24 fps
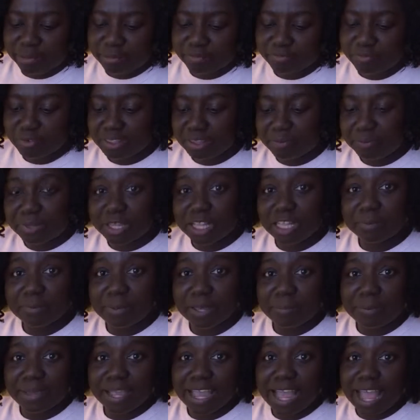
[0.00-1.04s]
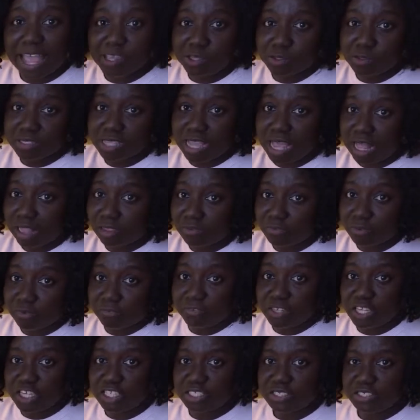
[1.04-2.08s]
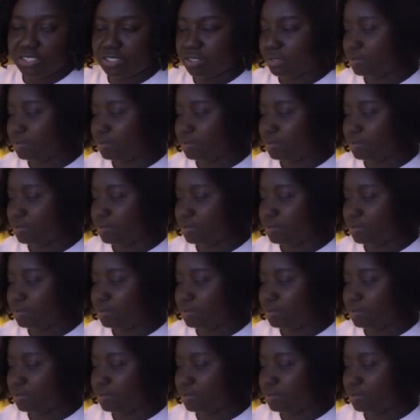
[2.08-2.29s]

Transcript: For the bell pepper, I use half of each.